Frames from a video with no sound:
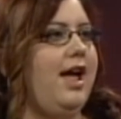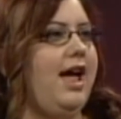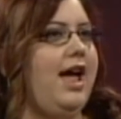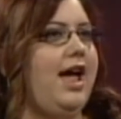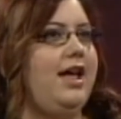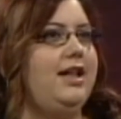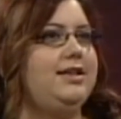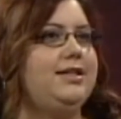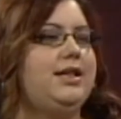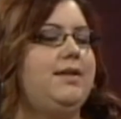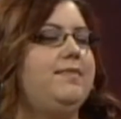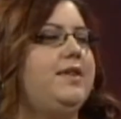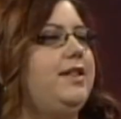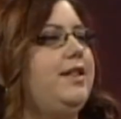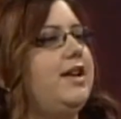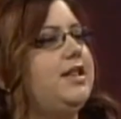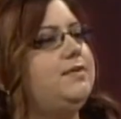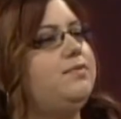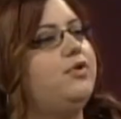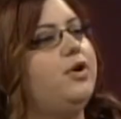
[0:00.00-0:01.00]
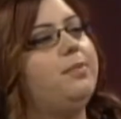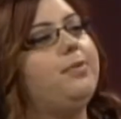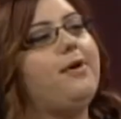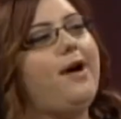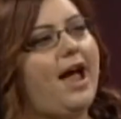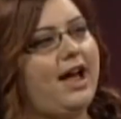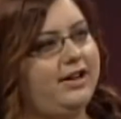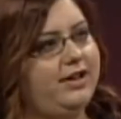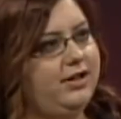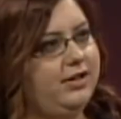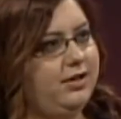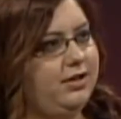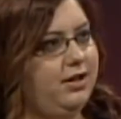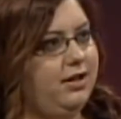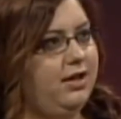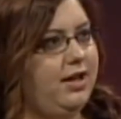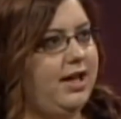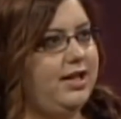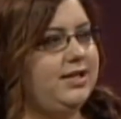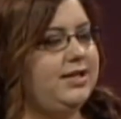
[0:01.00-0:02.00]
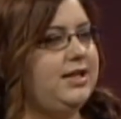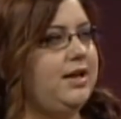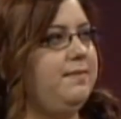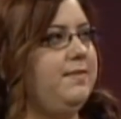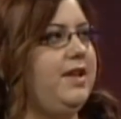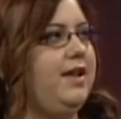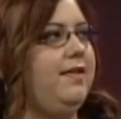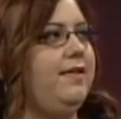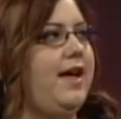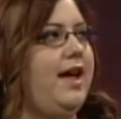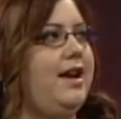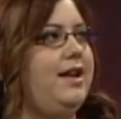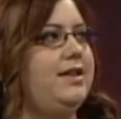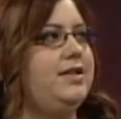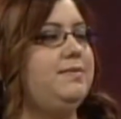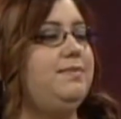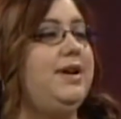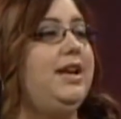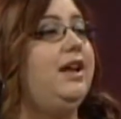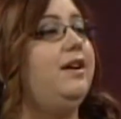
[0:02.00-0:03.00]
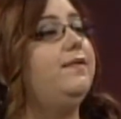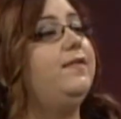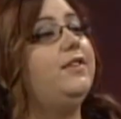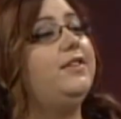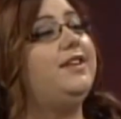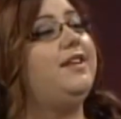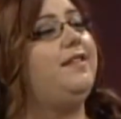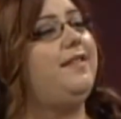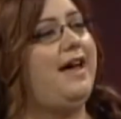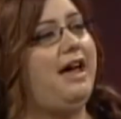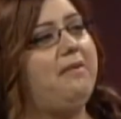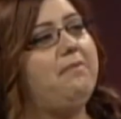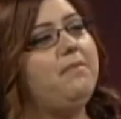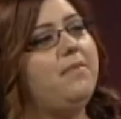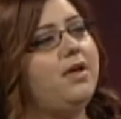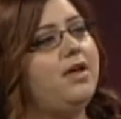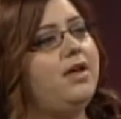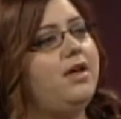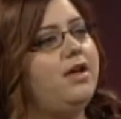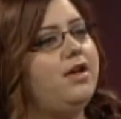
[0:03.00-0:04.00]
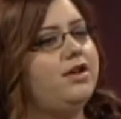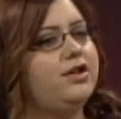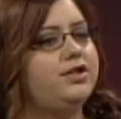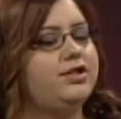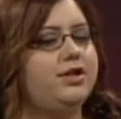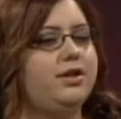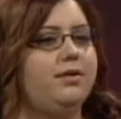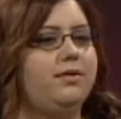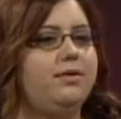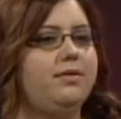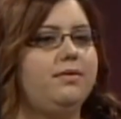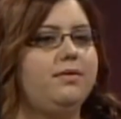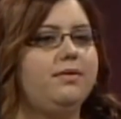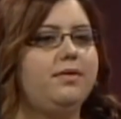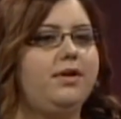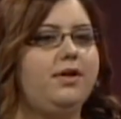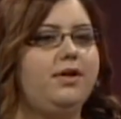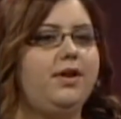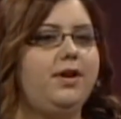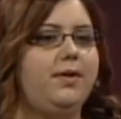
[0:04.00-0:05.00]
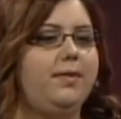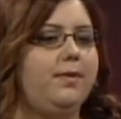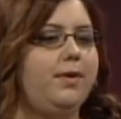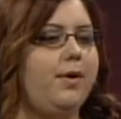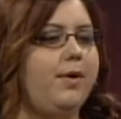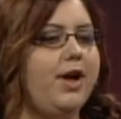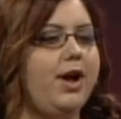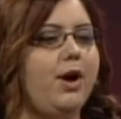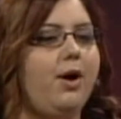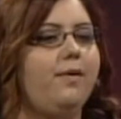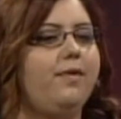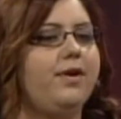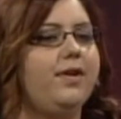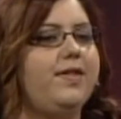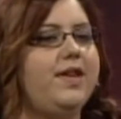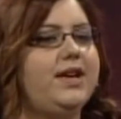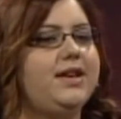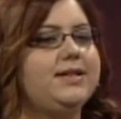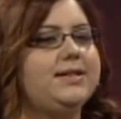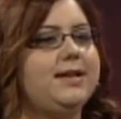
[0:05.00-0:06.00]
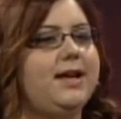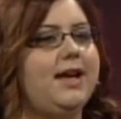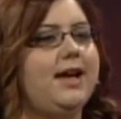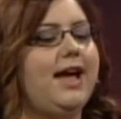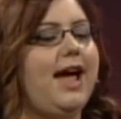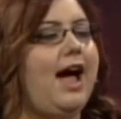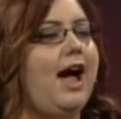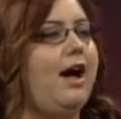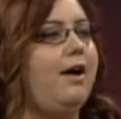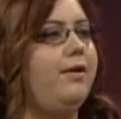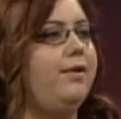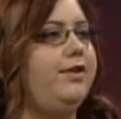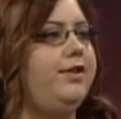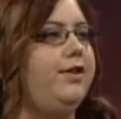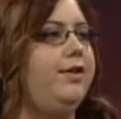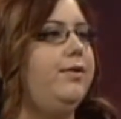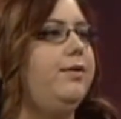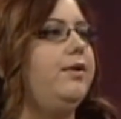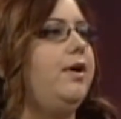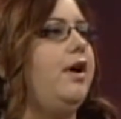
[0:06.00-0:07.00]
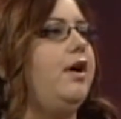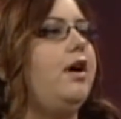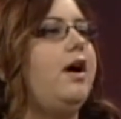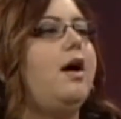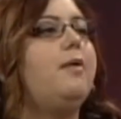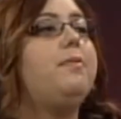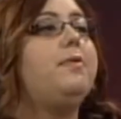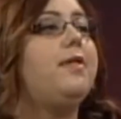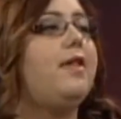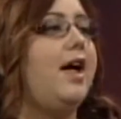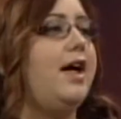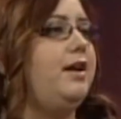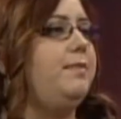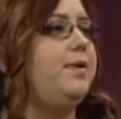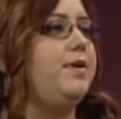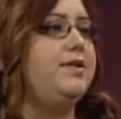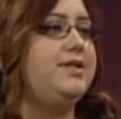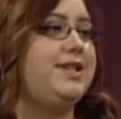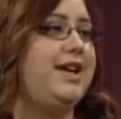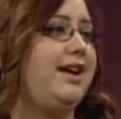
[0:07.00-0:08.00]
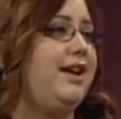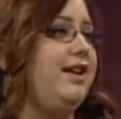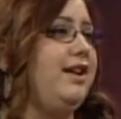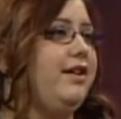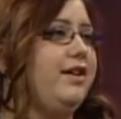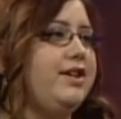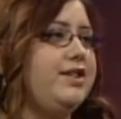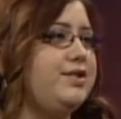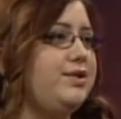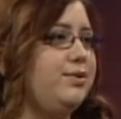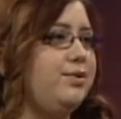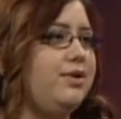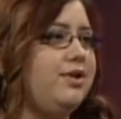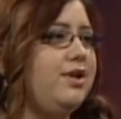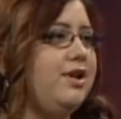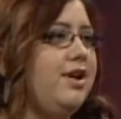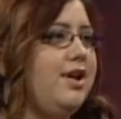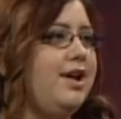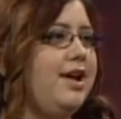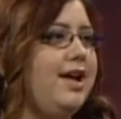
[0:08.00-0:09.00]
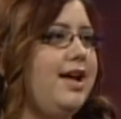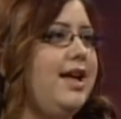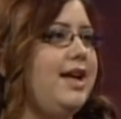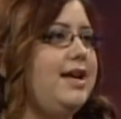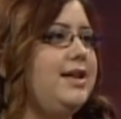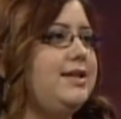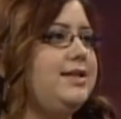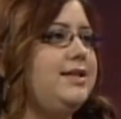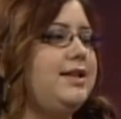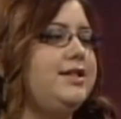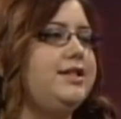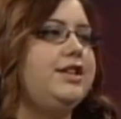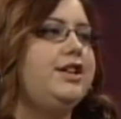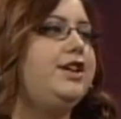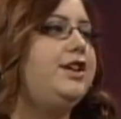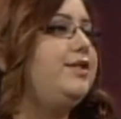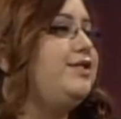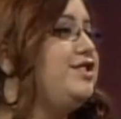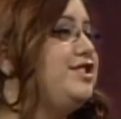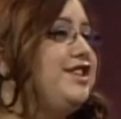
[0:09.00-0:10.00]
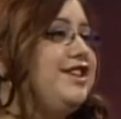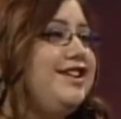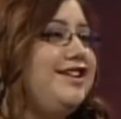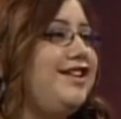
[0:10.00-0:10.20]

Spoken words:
And something that's more practical and something that is meaningful to them. So, you know, going over things like how to apply to post-secondary school is a huge deal.